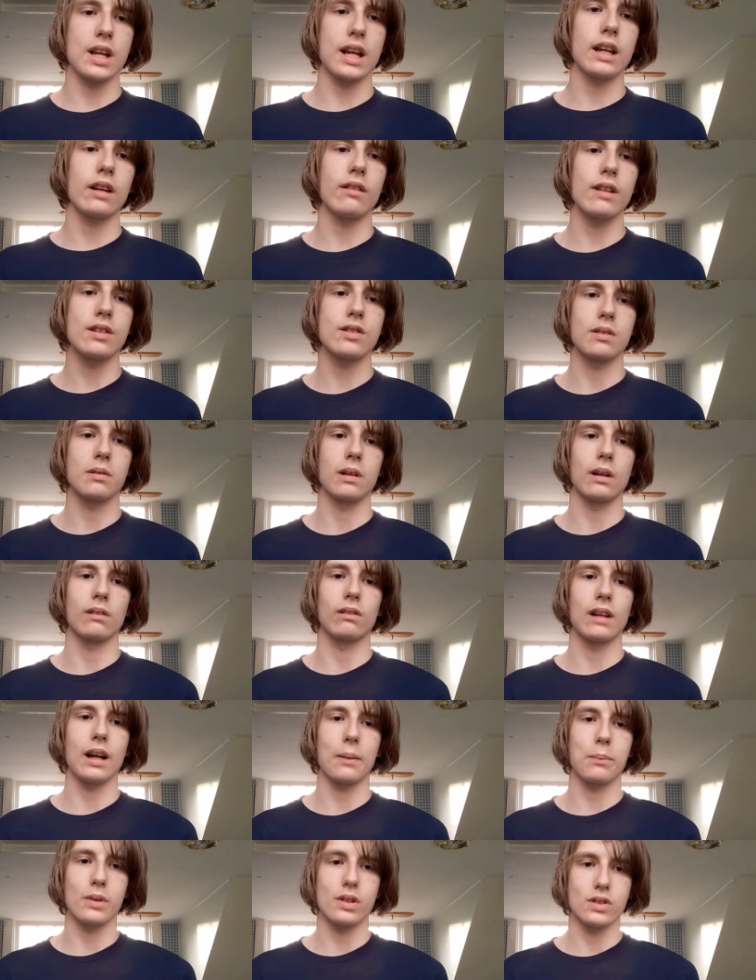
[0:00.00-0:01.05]
Anyways, I'm going to
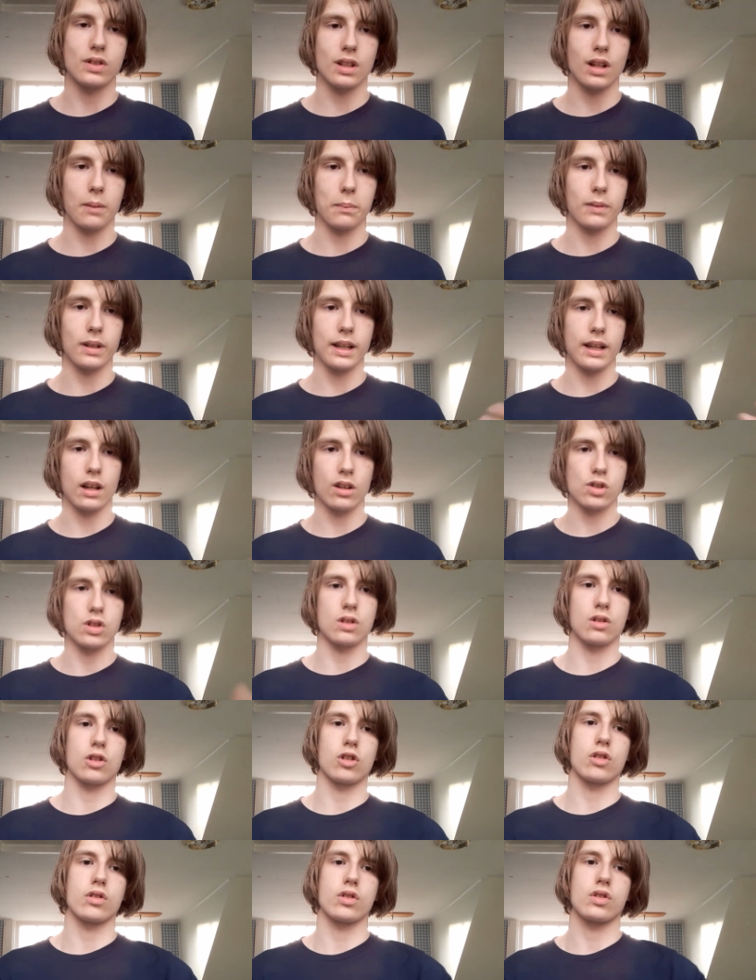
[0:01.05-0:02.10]
wrap this up now. So
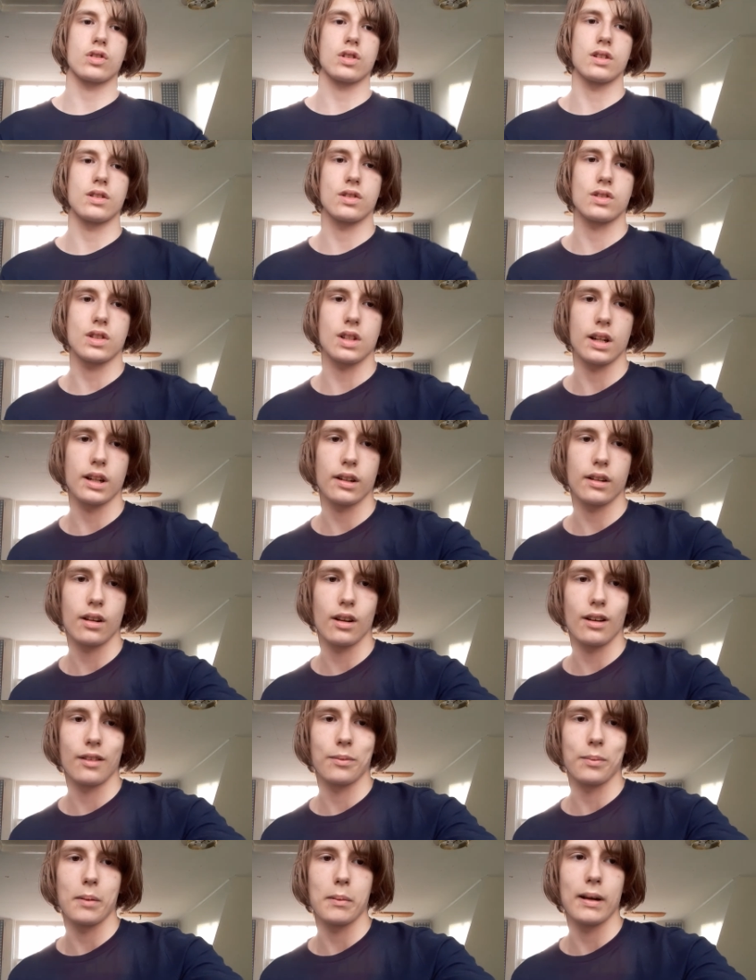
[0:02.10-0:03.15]
Christian signing
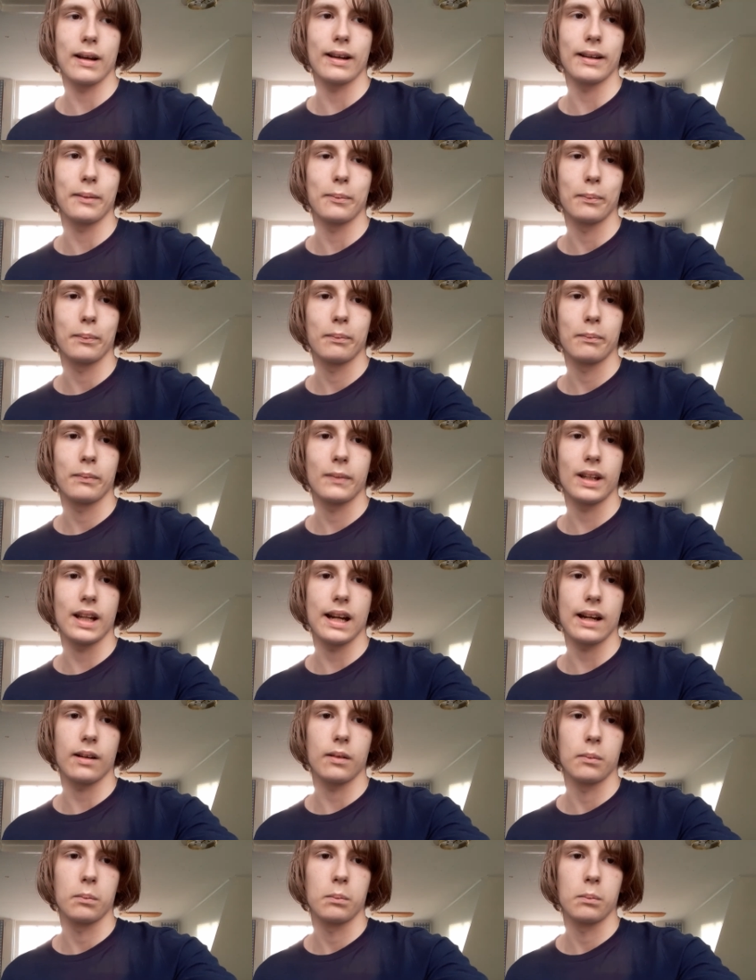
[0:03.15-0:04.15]
off. Bye-bye. Yeah.